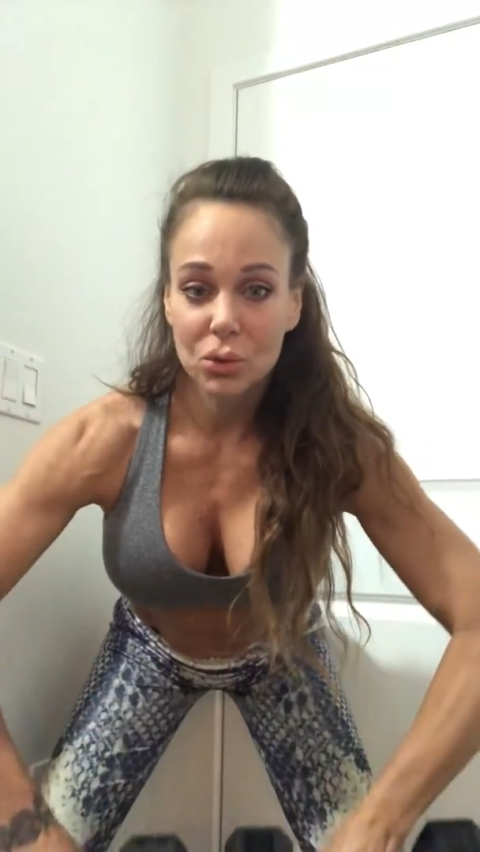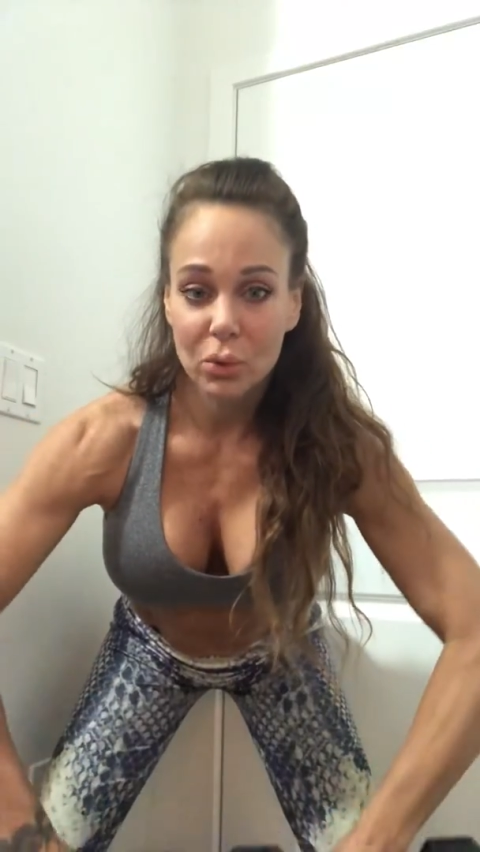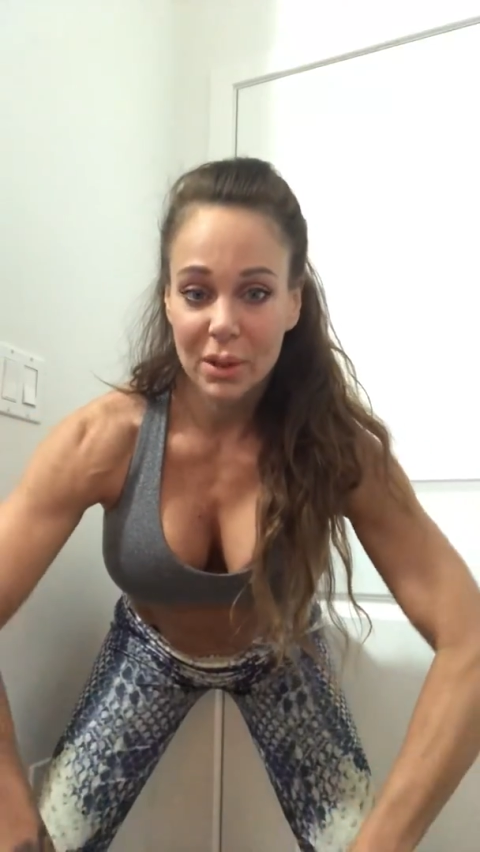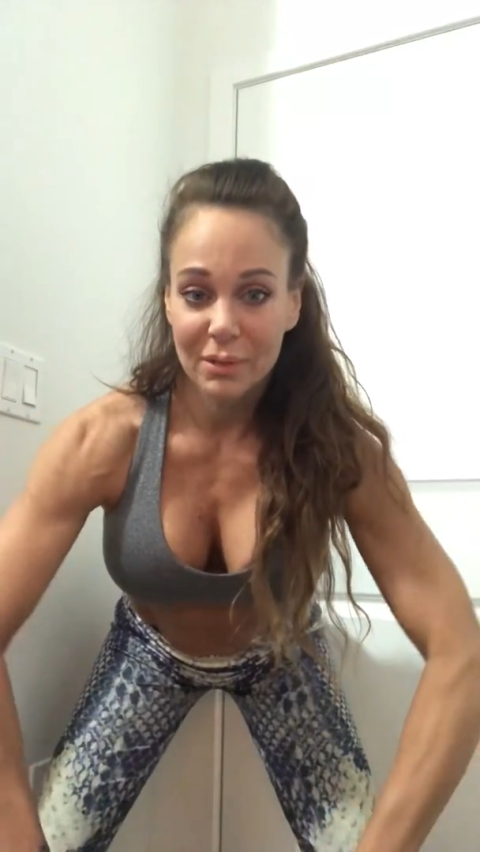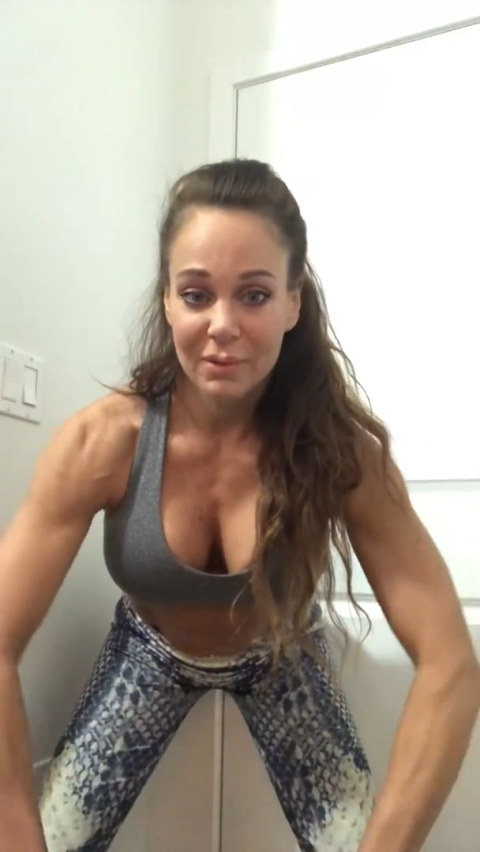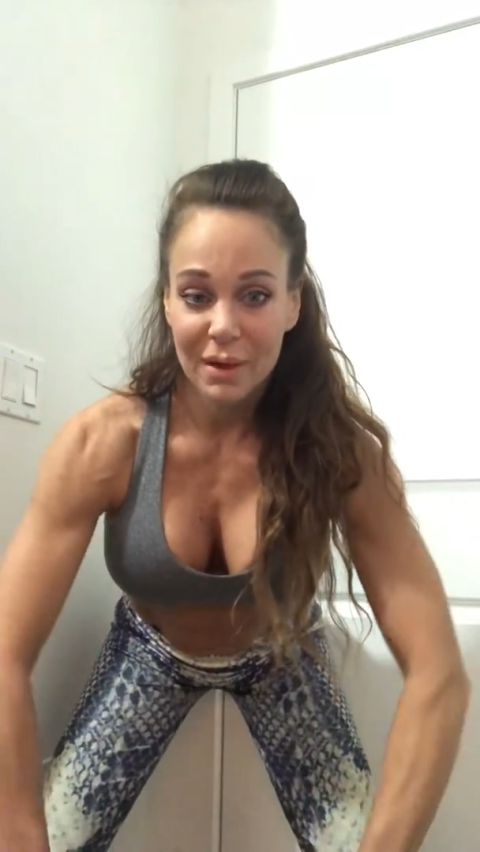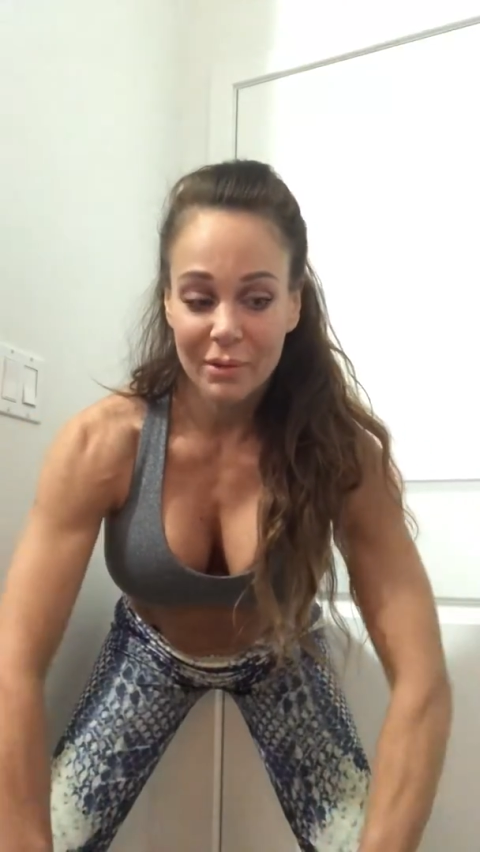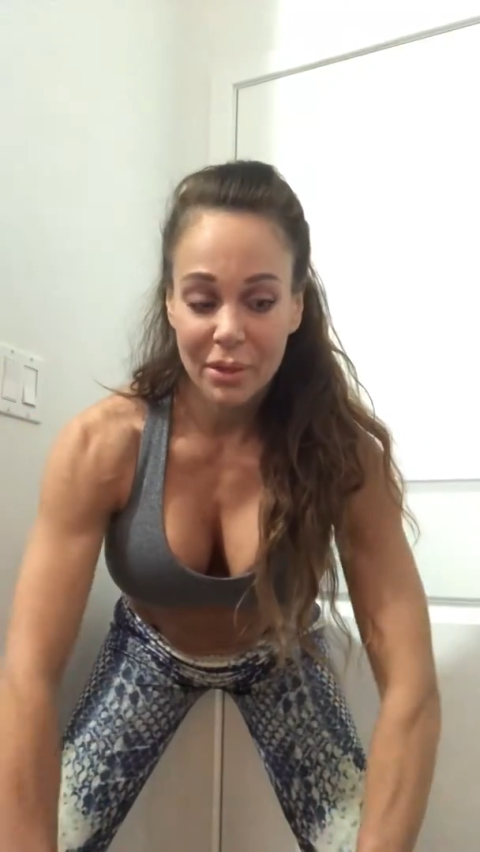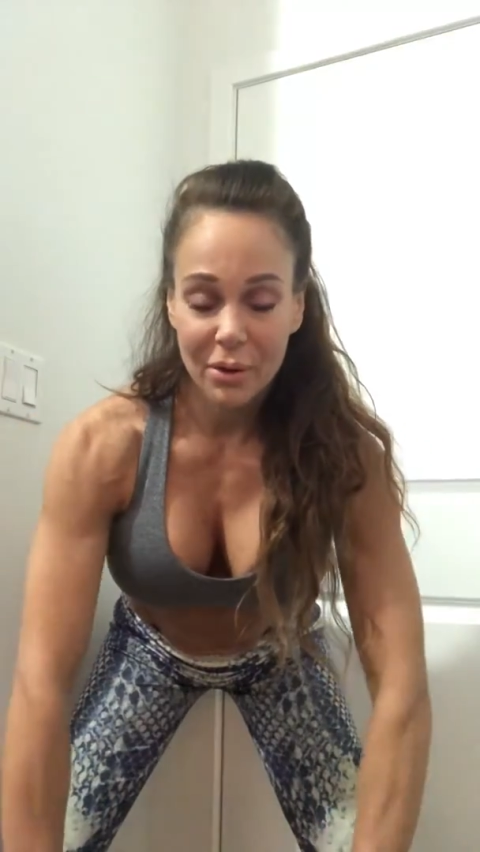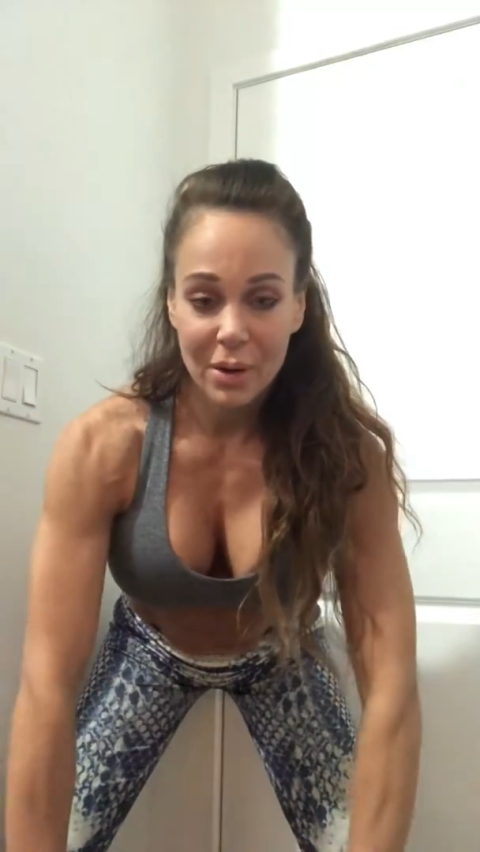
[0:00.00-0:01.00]
25 or
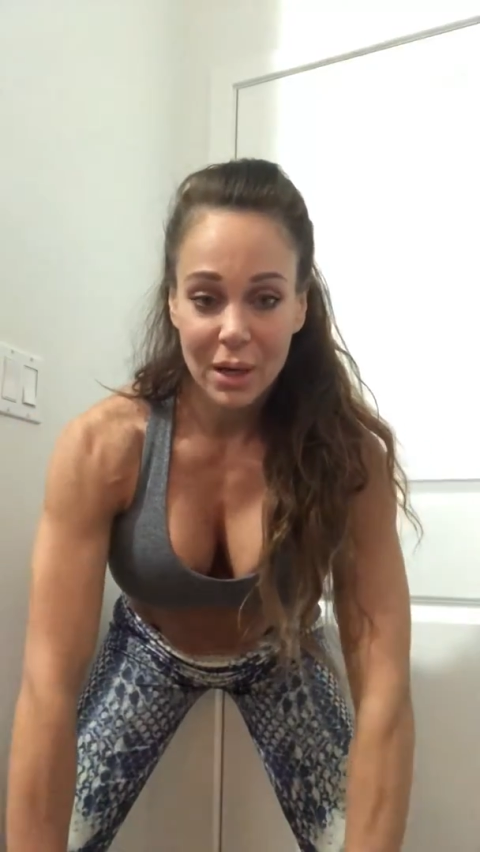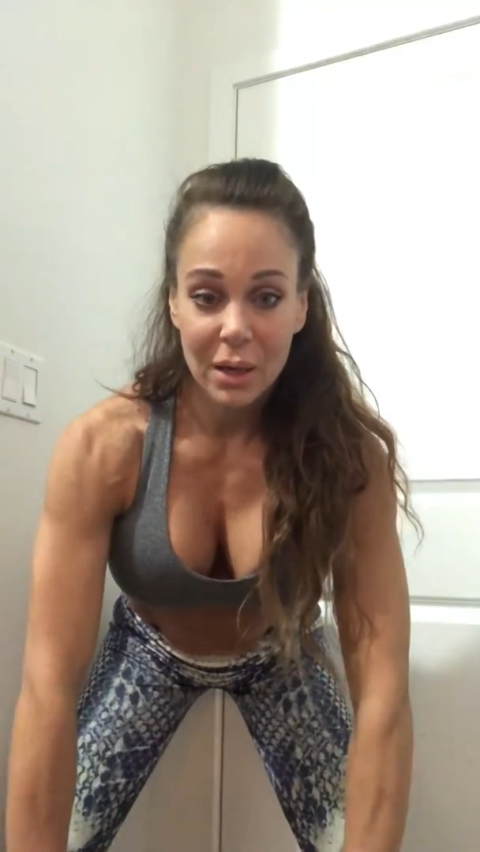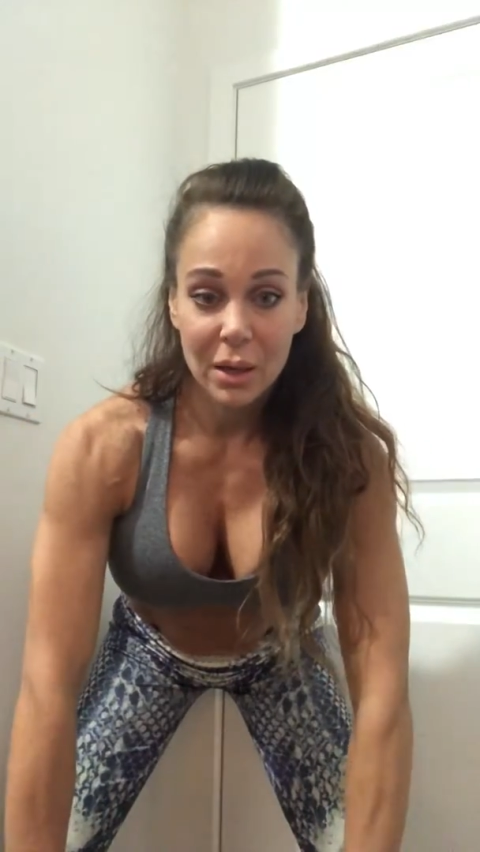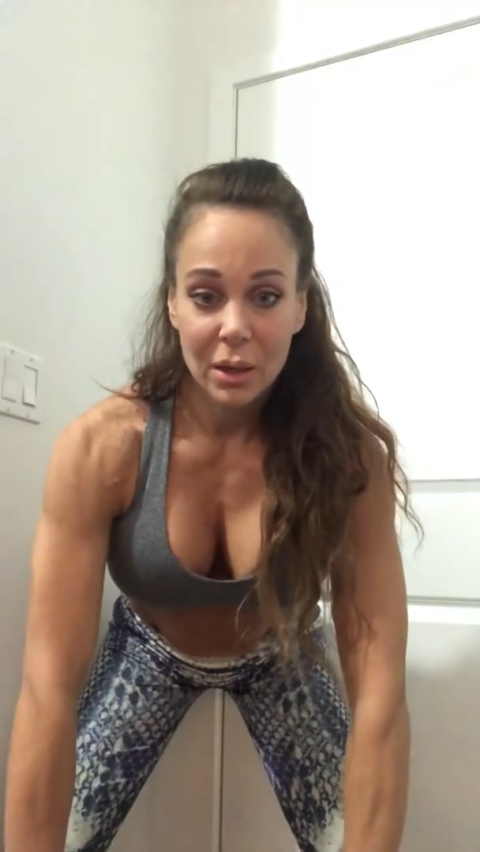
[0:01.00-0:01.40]
30,